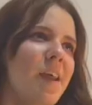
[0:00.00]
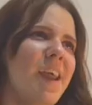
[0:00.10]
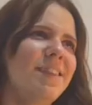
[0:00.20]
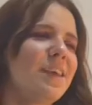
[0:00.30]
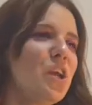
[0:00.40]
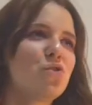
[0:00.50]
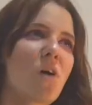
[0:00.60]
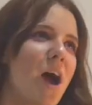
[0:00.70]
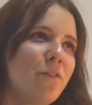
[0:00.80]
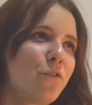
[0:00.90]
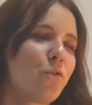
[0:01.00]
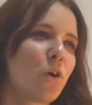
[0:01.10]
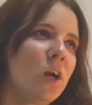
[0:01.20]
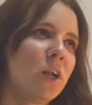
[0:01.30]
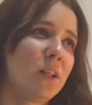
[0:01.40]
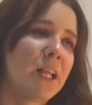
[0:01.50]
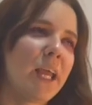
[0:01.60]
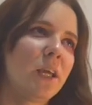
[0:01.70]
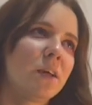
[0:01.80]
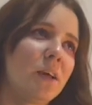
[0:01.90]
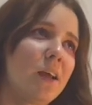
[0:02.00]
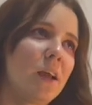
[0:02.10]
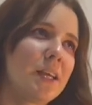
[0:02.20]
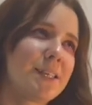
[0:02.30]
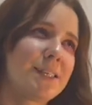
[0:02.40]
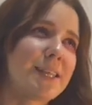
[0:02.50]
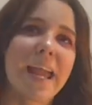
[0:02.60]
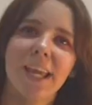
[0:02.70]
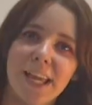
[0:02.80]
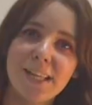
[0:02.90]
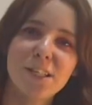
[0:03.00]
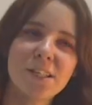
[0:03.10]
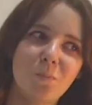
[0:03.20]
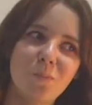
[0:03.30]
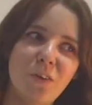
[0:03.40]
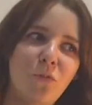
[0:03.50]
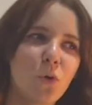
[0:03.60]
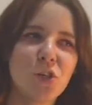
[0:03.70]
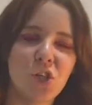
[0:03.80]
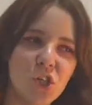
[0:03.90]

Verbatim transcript: and they drive for like a second before she